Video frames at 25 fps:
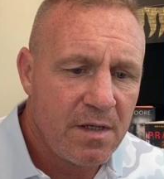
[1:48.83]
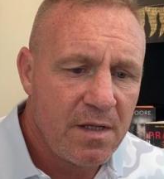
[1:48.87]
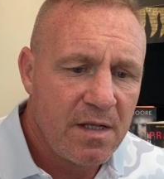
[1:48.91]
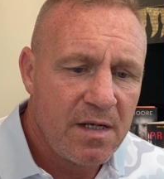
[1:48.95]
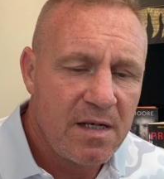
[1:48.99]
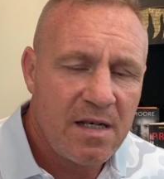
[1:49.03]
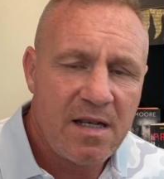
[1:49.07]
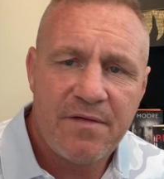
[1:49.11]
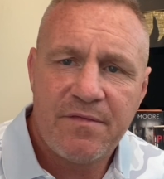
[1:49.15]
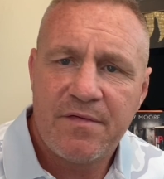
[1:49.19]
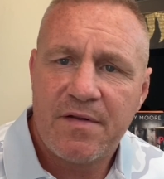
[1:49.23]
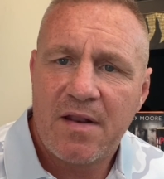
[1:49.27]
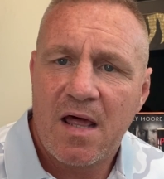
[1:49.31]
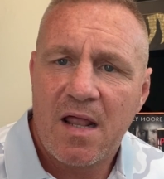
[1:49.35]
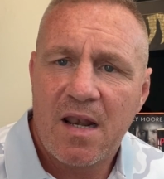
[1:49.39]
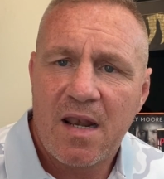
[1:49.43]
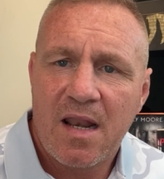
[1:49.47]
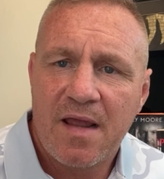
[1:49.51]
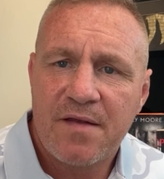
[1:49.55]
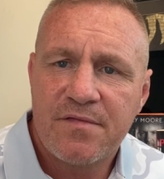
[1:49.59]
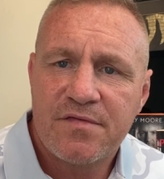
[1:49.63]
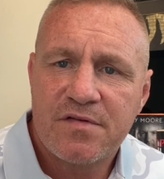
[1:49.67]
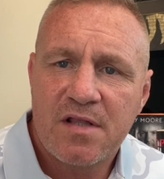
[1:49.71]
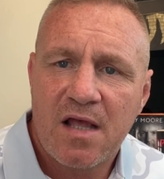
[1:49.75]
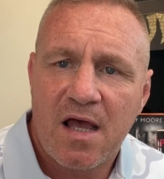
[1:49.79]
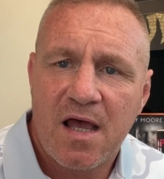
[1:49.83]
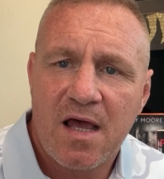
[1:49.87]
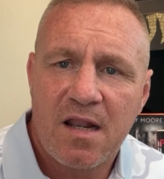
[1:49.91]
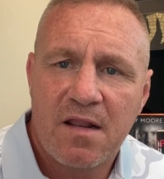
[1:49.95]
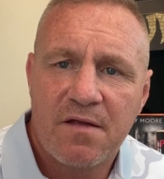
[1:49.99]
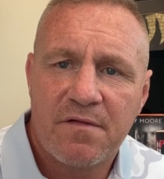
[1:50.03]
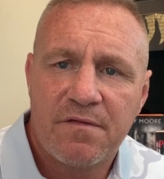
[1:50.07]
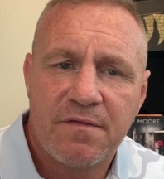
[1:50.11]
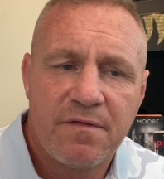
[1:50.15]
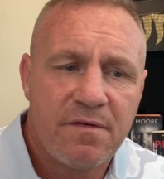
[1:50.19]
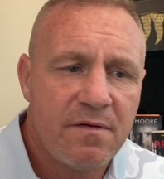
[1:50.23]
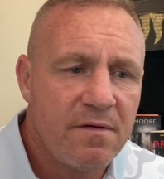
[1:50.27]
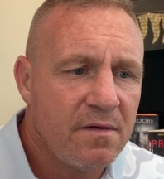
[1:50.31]
living that lifestyle
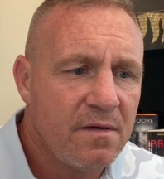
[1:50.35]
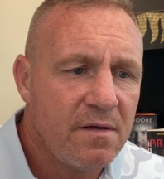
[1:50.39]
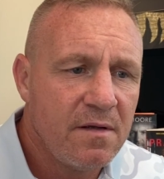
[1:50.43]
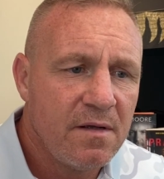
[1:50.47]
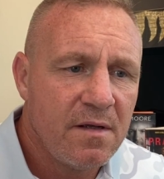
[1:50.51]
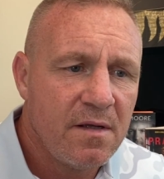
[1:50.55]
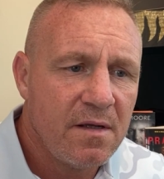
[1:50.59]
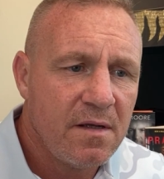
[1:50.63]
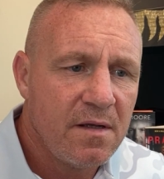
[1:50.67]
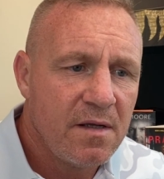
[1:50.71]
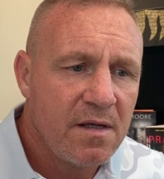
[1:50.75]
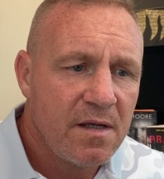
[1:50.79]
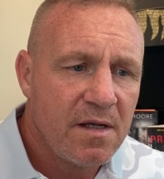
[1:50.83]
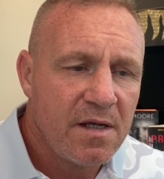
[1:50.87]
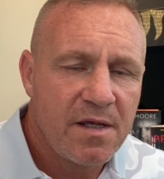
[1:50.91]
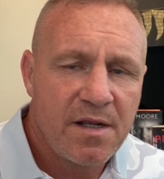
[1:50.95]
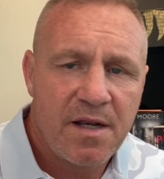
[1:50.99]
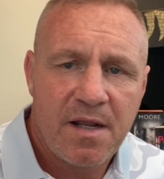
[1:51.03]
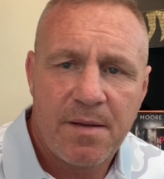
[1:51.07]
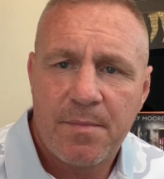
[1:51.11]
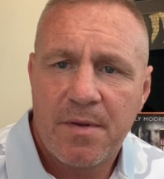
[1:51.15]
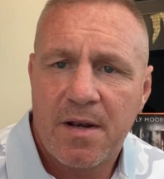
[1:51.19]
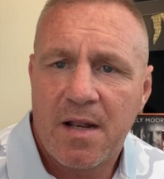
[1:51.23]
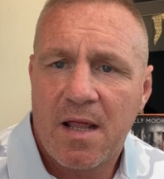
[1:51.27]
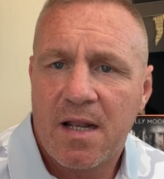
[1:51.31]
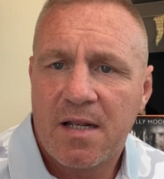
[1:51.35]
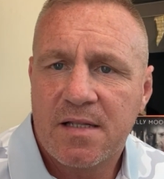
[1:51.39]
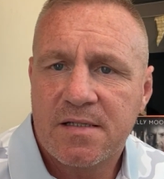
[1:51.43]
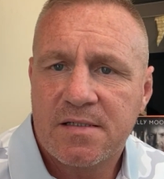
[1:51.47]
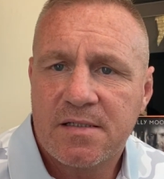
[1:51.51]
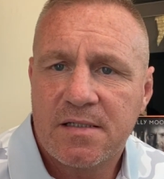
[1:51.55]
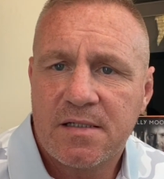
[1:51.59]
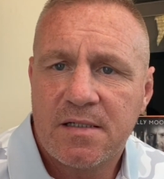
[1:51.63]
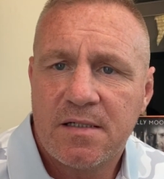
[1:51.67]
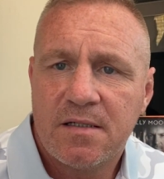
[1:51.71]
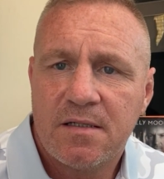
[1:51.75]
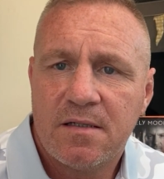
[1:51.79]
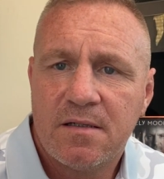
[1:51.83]
of
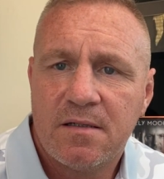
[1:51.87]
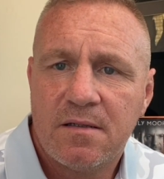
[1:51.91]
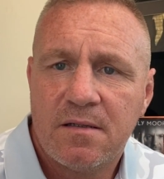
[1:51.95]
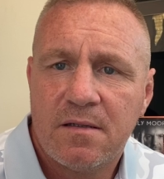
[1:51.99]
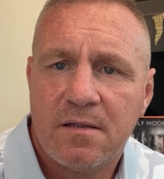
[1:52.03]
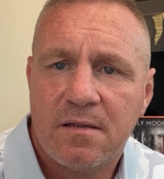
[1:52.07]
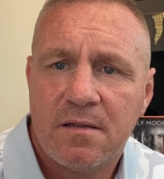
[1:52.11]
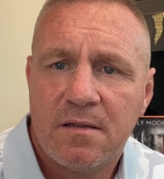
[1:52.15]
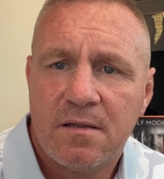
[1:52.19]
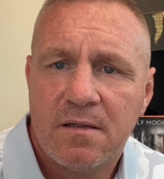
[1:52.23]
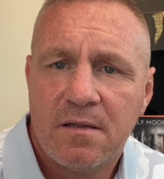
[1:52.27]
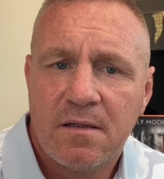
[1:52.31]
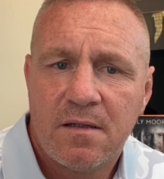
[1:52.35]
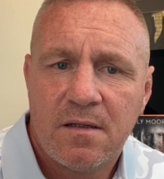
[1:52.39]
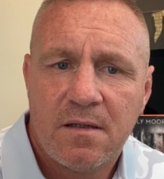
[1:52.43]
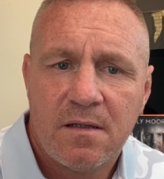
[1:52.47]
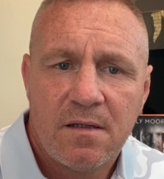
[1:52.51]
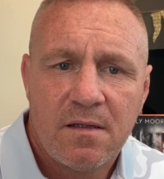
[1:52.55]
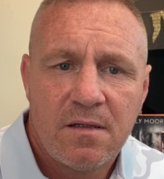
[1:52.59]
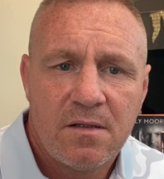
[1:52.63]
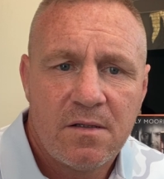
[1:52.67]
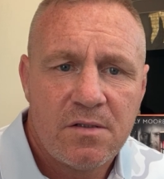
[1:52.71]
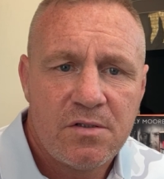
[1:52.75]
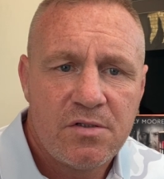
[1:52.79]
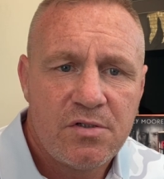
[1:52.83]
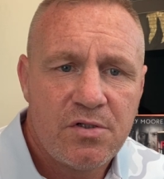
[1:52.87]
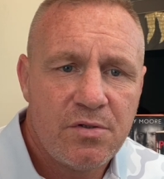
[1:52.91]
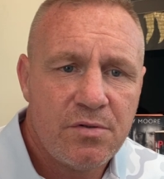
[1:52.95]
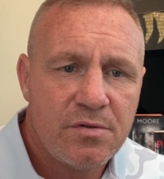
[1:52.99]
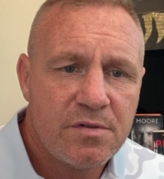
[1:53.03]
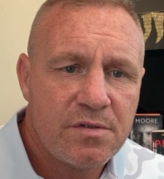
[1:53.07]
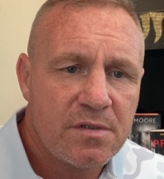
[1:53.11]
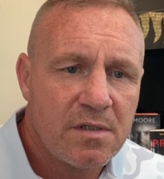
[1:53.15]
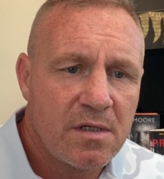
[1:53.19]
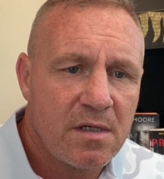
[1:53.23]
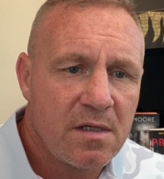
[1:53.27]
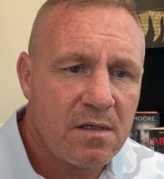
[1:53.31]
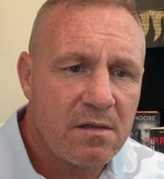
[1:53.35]
criminality due
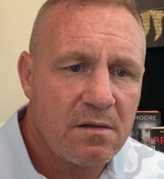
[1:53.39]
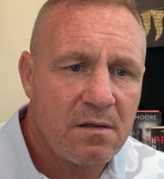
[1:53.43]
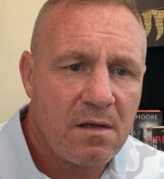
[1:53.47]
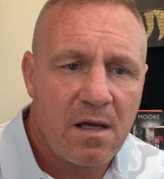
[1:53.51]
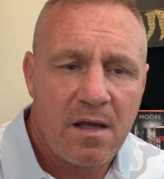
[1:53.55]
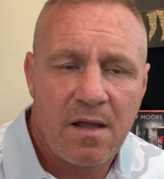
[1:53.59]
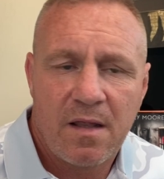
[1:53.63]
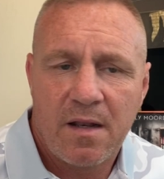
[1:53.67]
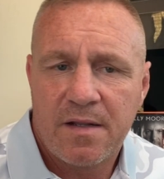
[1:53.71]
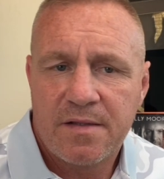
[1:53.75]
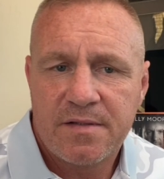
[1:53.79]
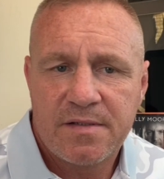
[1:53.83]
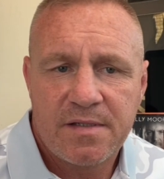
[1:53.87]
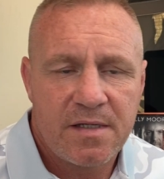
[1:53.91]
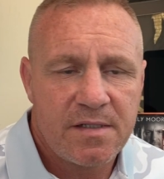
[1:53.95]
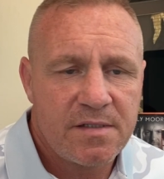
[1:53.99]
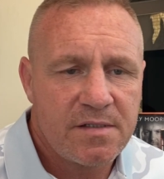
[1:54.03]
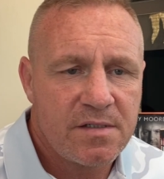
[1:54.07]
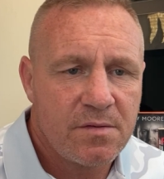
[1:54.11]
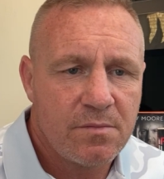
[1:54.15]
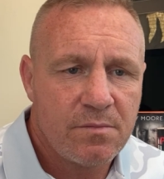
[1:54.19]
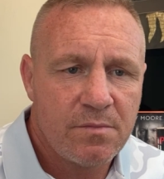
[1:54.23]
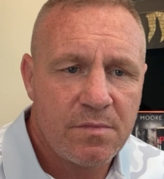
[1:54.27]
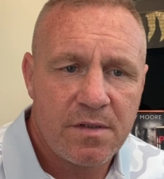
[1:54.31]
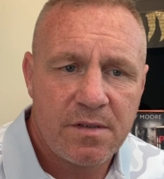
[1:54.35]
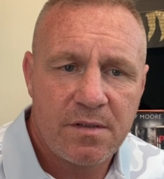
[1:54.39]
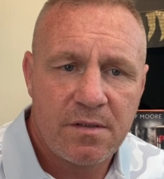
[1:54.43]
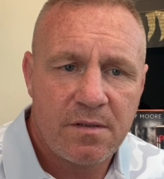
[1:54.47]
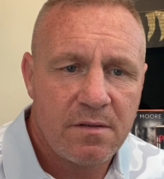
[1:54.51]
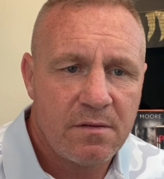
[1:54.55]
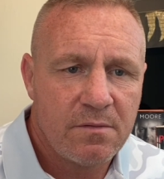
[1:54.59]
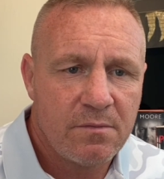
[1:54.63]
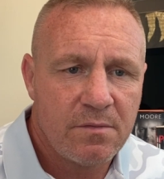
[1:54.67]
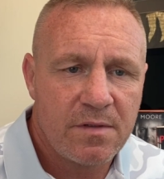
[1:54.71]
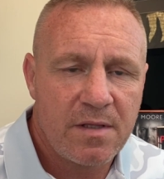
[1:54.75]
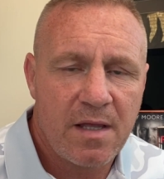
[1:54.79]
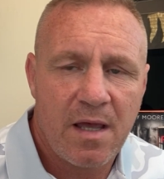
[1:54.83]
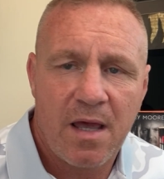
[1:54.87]
to an addiction
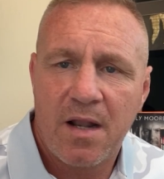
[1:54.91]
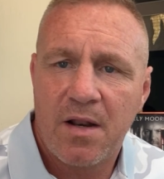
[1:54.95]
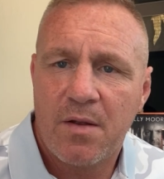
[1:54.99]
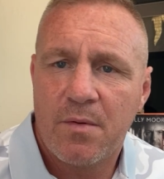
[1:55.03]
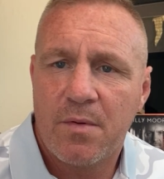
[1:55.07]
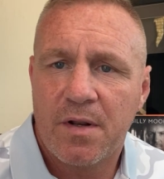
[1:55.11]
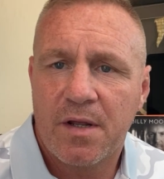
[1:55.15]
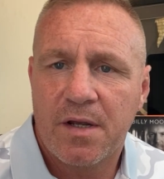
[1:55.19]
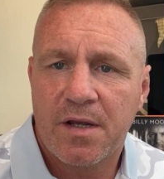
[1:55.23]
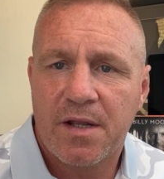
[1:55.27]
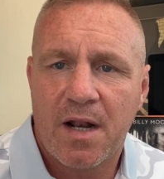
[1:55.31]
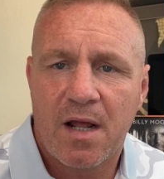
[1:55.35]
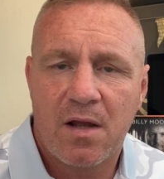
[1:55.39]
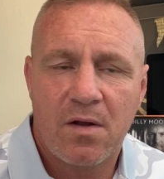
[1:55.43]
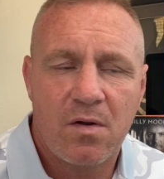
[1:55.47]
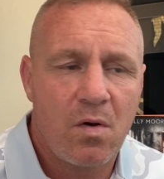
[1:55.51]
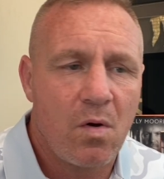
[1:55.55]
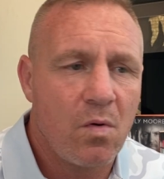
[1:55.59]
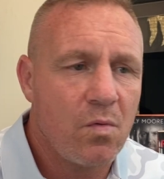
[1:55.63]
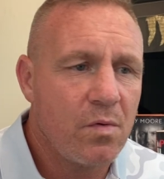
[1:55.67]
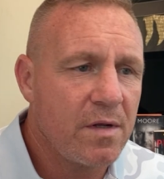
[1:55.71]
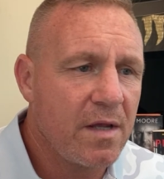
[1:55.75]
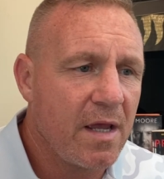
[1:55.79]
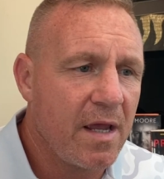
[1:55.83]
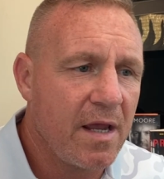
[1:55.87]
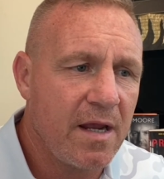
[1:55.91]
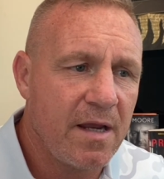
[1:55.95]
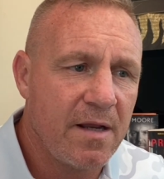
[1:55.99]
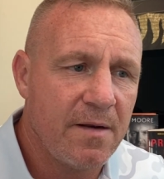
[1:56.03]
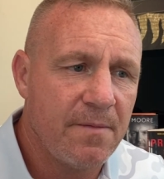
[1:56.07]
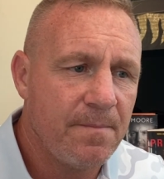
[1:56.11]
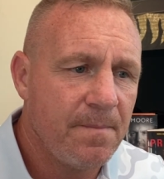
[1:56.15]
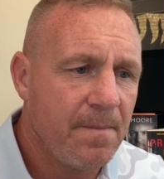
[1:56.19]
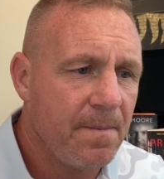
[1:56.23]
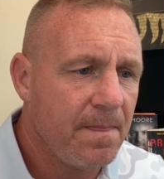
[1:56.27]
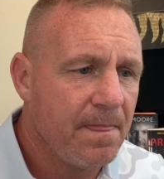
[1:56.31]
with heroin and crack cocaine.